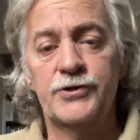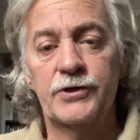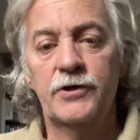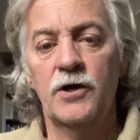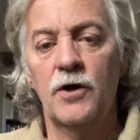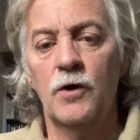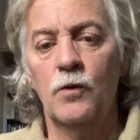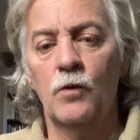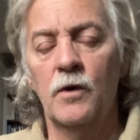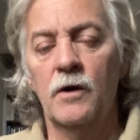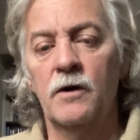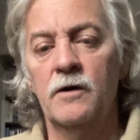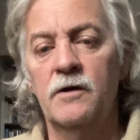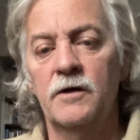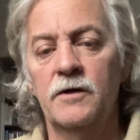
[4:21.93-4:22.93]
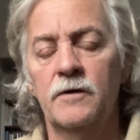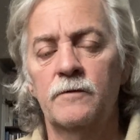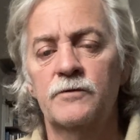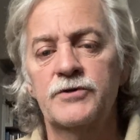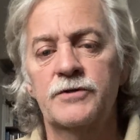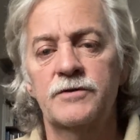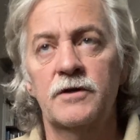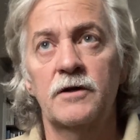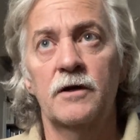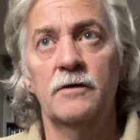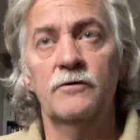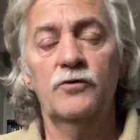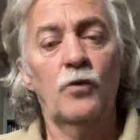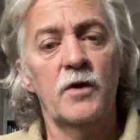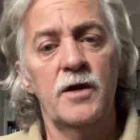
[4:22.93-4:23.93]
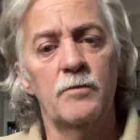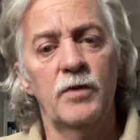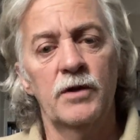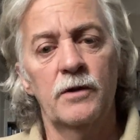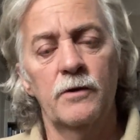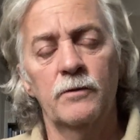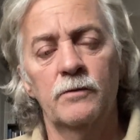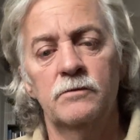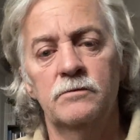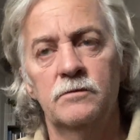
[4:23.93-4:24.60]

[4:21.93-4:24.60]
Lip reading: ago where it was 20 below,